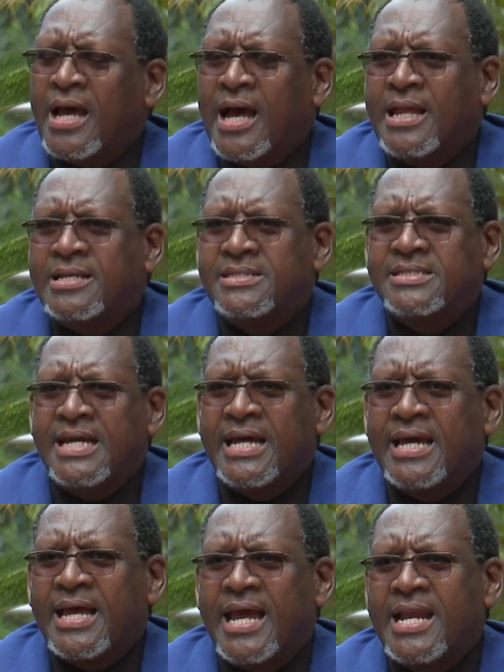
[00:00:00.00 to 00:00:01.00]
And
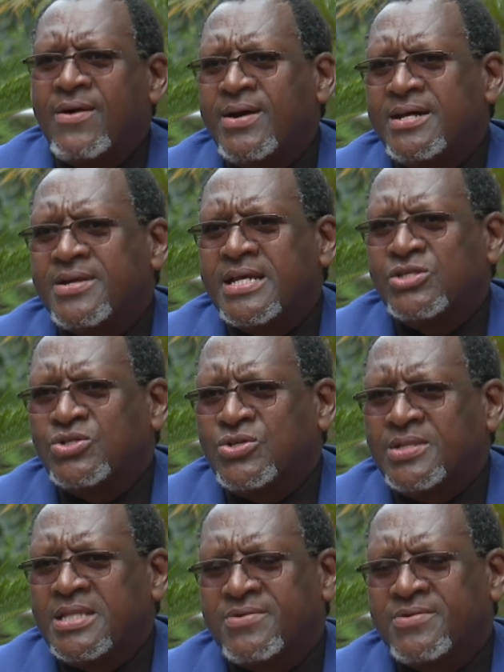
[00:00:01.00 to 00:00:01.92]
in our region,